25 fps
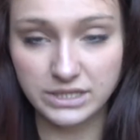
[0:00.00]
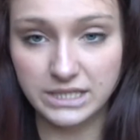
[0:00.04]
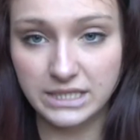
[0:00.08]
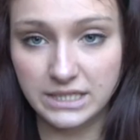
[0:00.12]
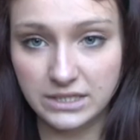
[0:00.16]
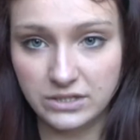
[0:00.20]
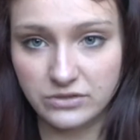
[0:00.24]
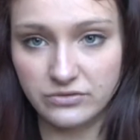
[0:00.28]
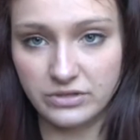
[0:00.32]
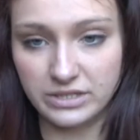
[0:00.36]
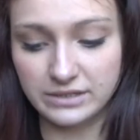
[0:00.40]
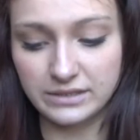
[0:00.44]

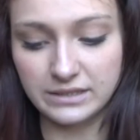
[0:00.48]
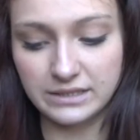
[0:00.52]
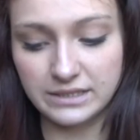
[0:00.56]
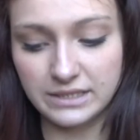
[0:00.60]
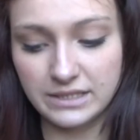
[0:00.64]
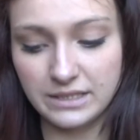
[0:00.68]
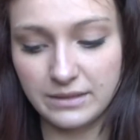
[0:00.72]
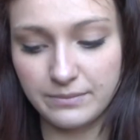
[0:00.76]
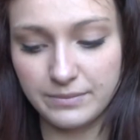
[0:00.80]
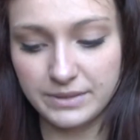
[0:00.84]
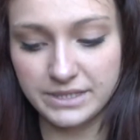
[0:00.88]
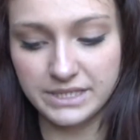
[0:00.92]
interested
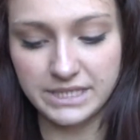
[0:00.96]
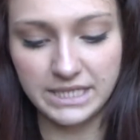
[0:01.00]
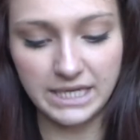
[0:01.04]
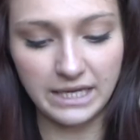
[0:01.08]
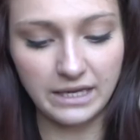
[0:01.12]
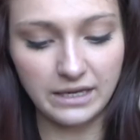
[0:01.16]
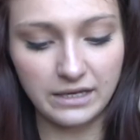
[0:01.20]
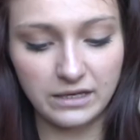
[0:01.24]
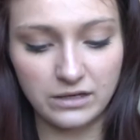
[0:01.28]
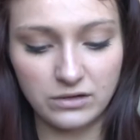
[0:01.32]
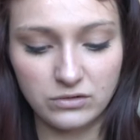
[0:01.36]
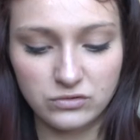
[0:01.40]
in a
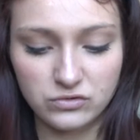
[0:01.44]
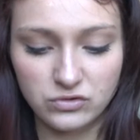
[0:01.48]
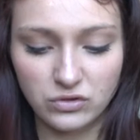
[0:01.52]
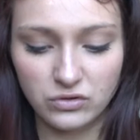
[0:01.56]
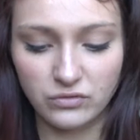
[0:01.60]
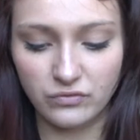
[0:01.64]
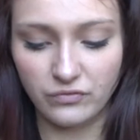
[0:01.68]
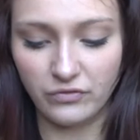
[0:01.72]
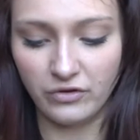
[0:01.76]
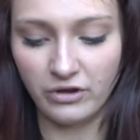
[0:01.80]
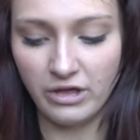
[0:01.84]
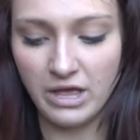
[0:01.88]
particular
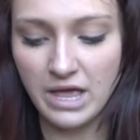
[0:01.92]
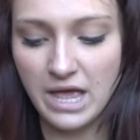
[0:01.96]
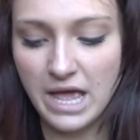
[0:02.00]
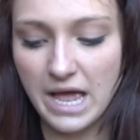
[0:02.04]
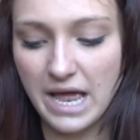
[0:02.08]
genre